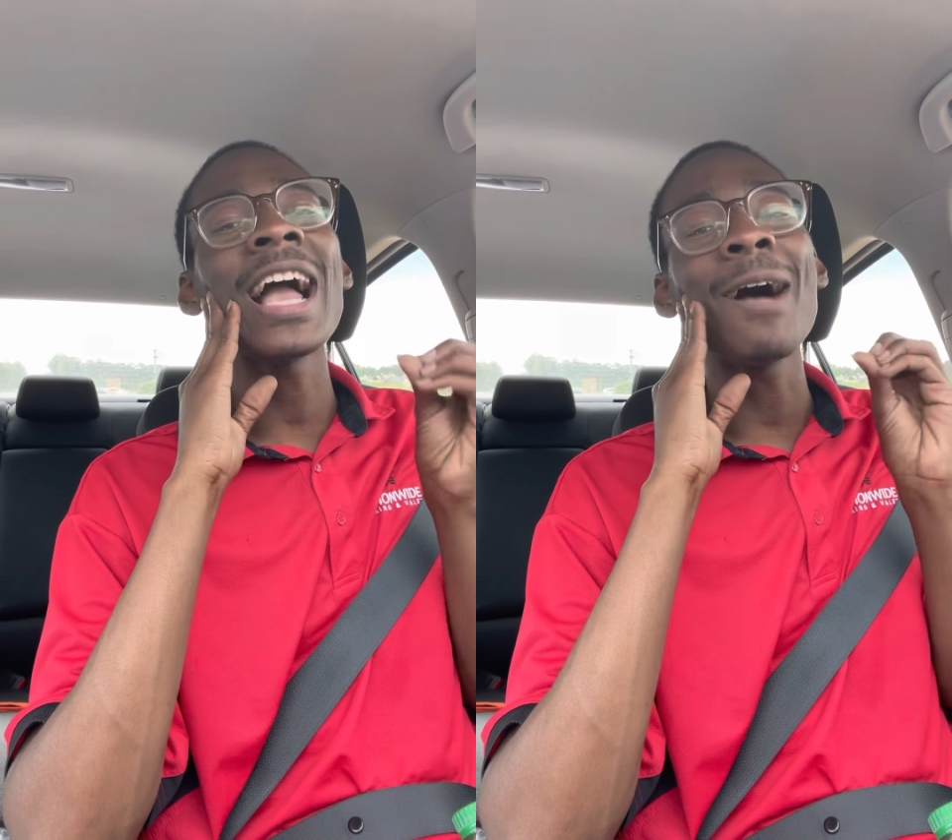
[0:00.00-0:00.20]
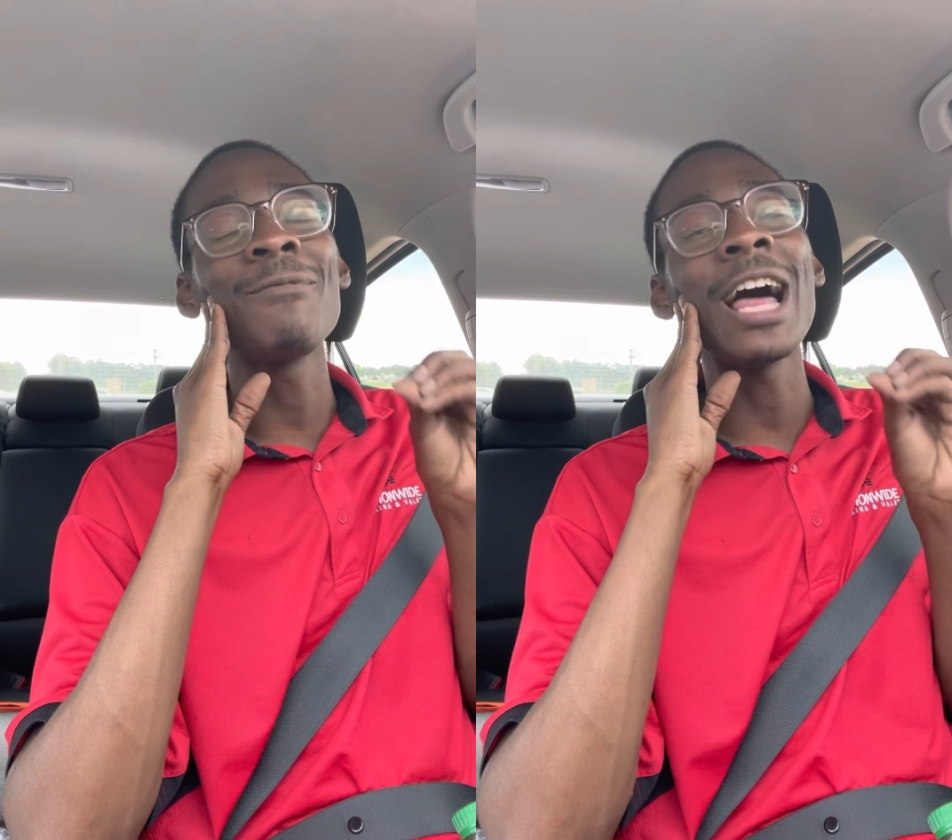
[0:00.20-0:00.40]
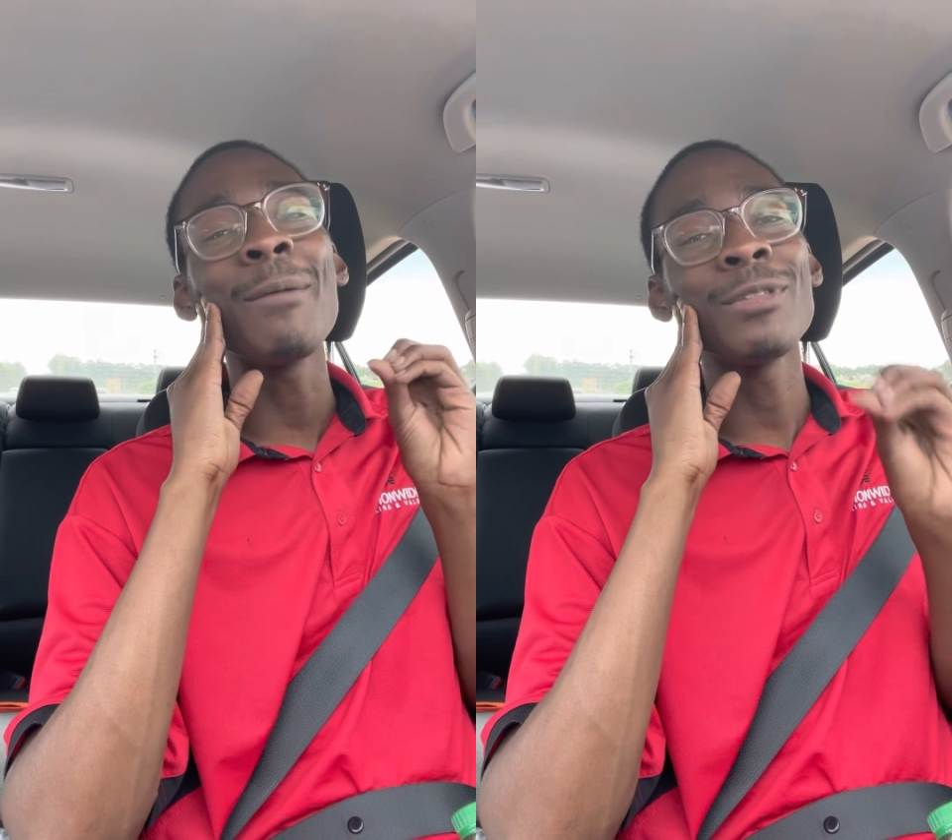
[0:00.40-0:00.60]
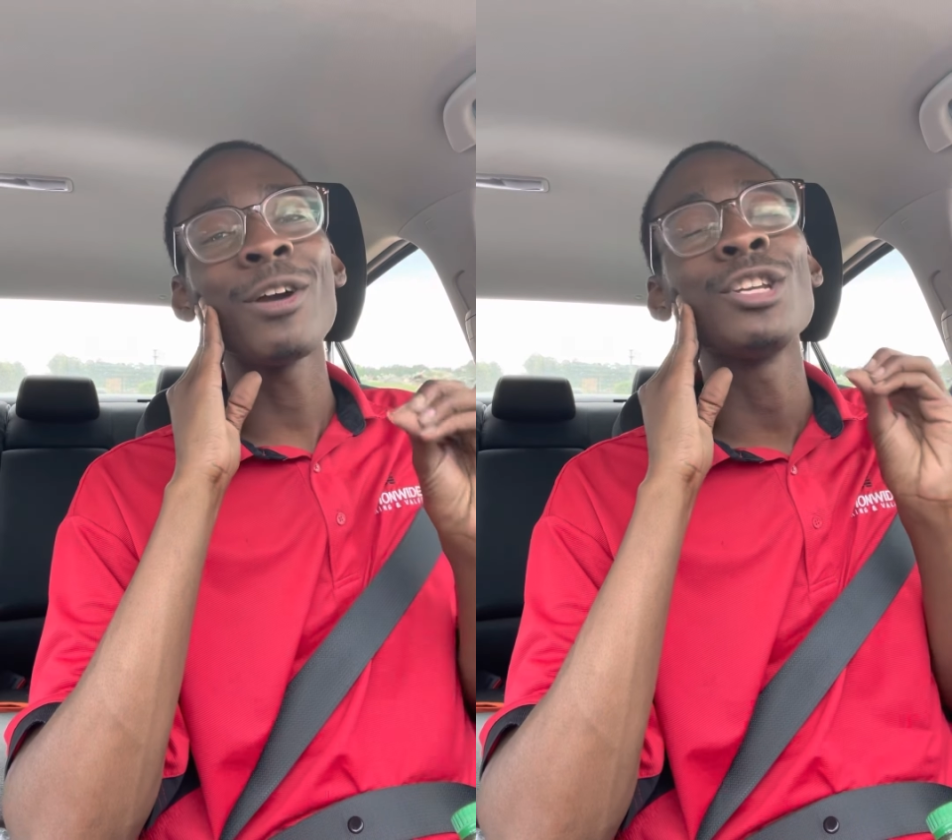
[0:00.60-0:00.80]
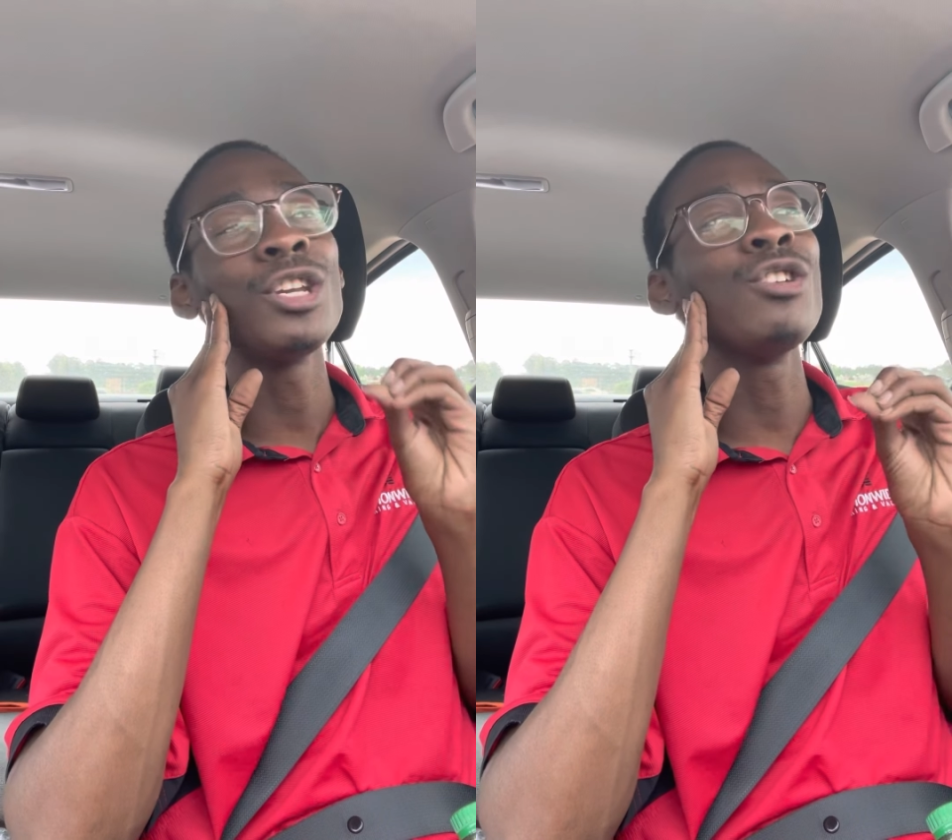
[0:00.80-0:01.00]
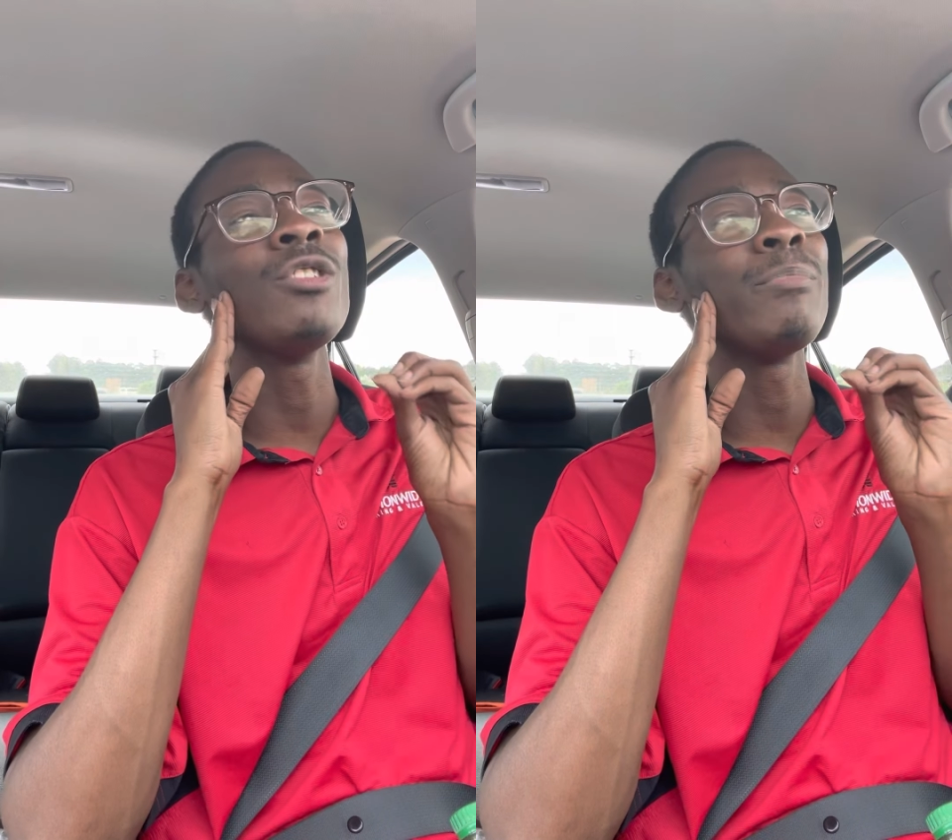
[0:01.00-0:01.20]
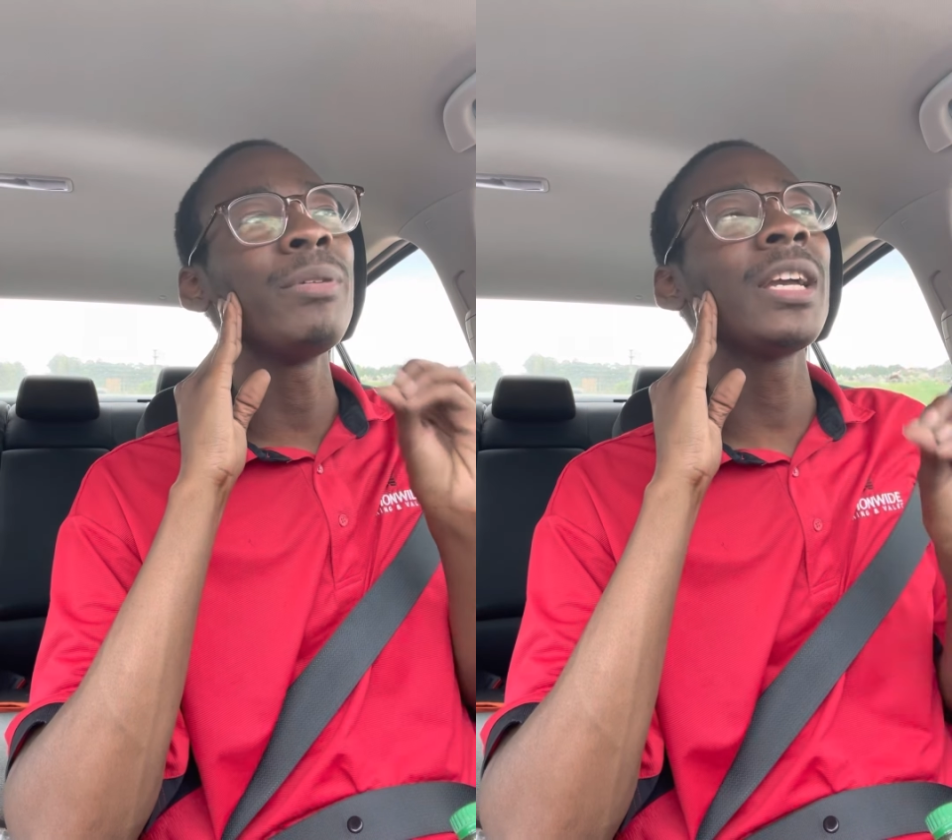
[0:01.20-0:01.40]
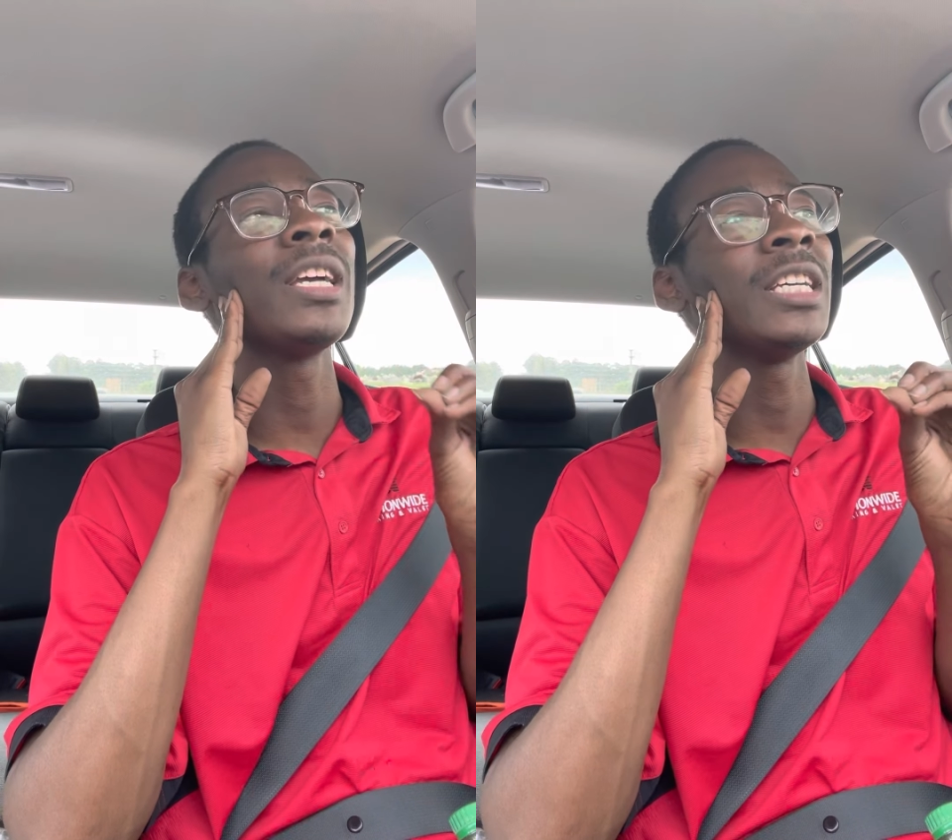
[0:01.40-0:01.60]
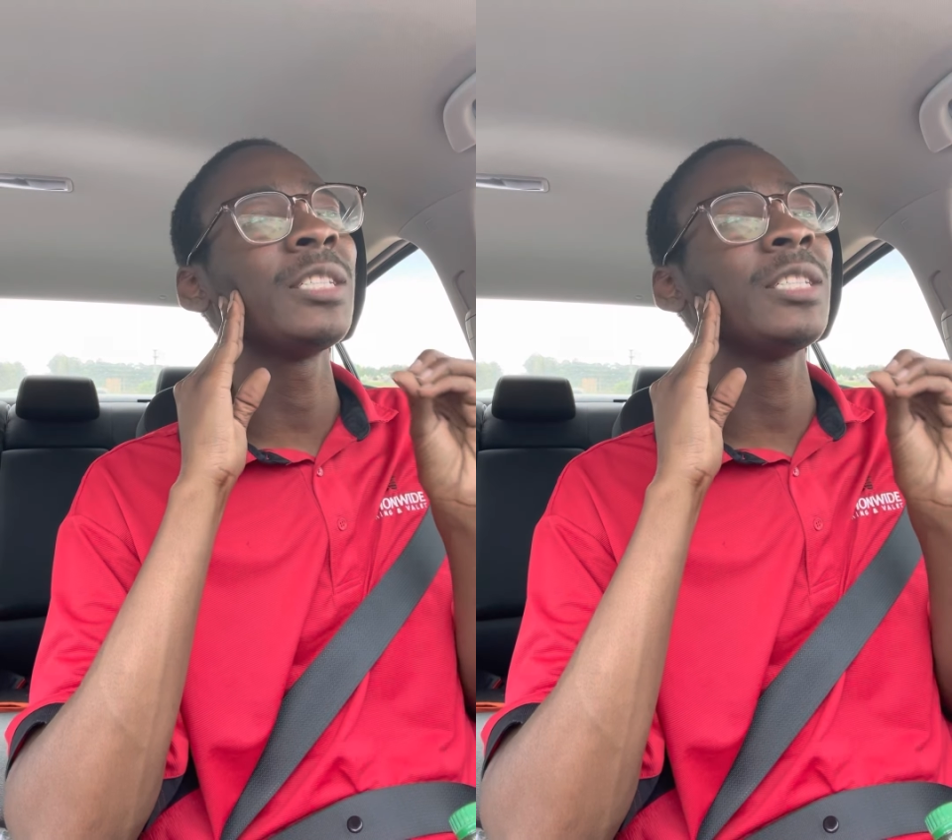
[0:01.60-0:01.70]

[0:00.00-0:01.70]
I'm learning to do and pick